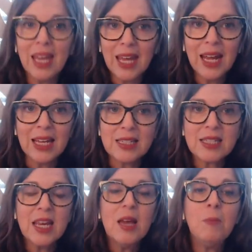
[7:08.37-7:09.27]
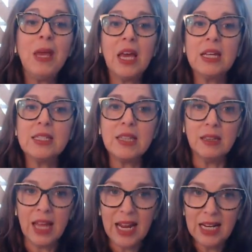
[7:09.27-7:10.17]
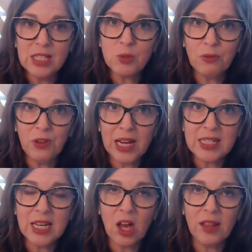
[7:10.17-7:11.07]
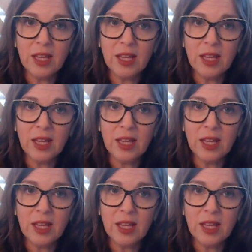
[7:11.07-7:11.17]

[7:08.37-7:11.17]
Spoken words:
it is, because the light is reflecting